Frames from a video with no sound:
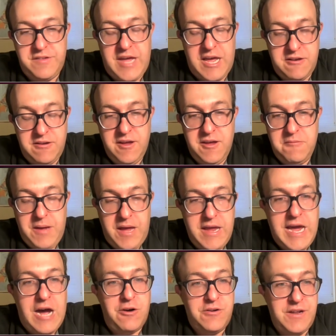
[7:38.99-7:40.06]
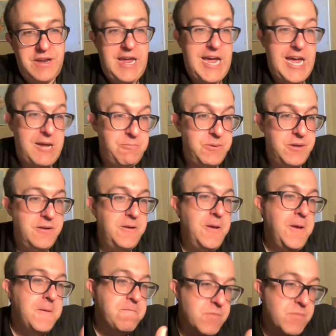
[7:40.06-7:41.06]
that payout going to happen,